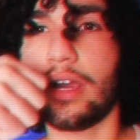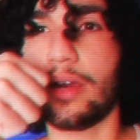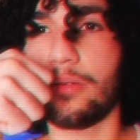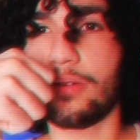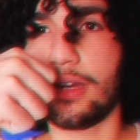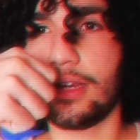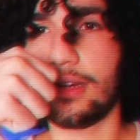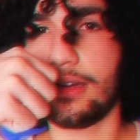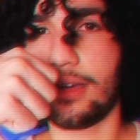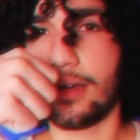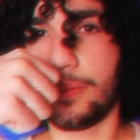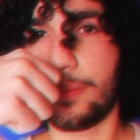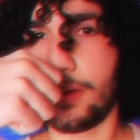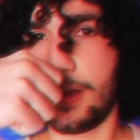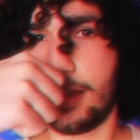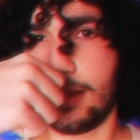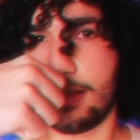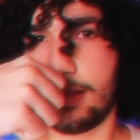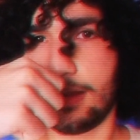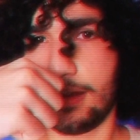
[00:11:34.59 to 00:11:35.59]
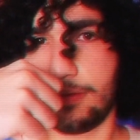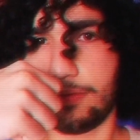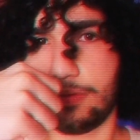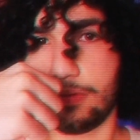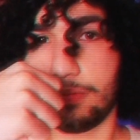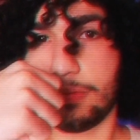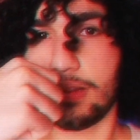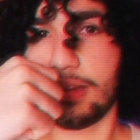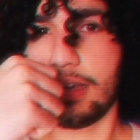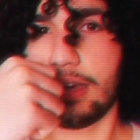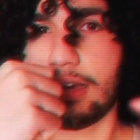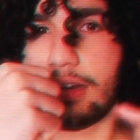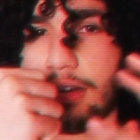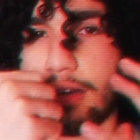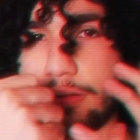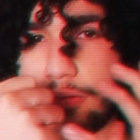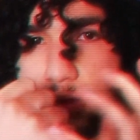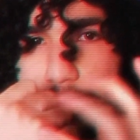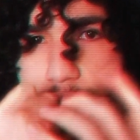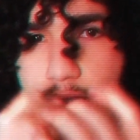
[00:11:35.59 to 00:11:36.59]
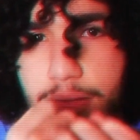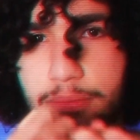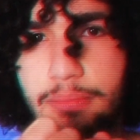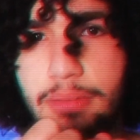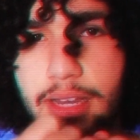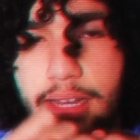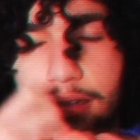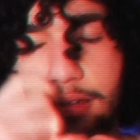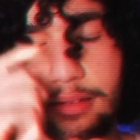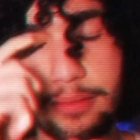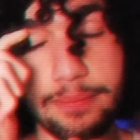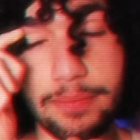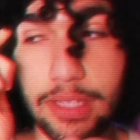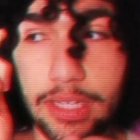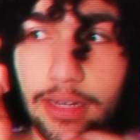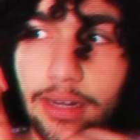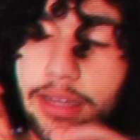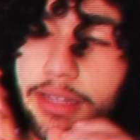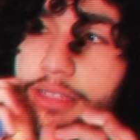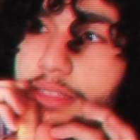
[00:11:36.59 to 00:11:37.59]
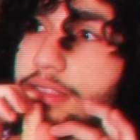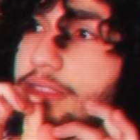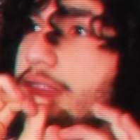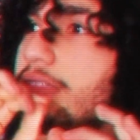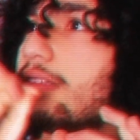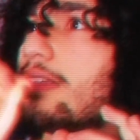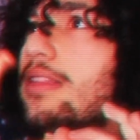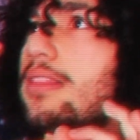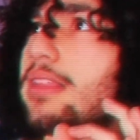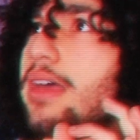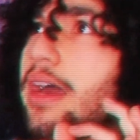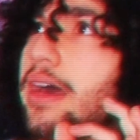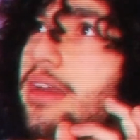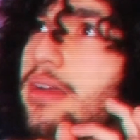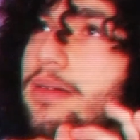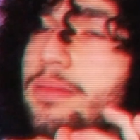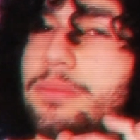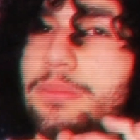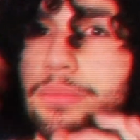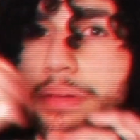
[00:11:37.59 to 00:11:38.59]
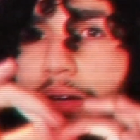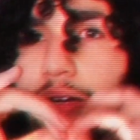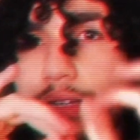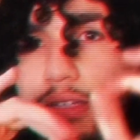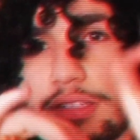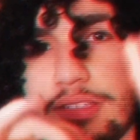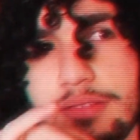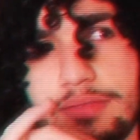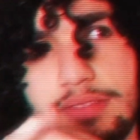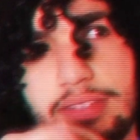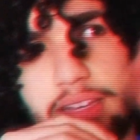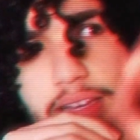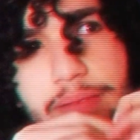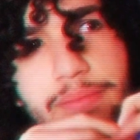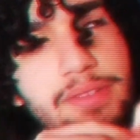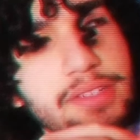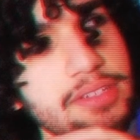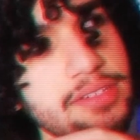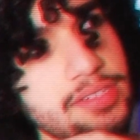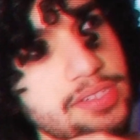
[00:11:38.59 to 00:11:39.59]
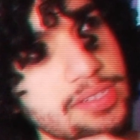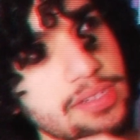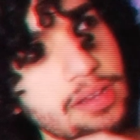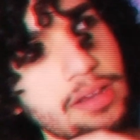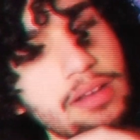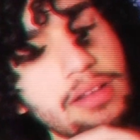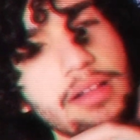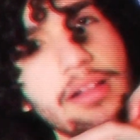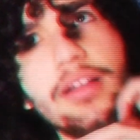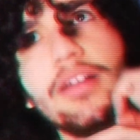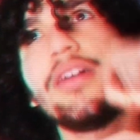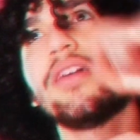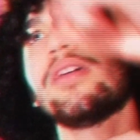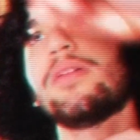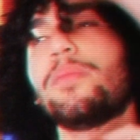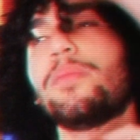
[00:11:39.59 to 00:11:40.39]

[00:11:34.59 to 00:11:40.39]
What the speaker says: I would end up, and then from there I would come back. And I just did that a bunch of times, just saw a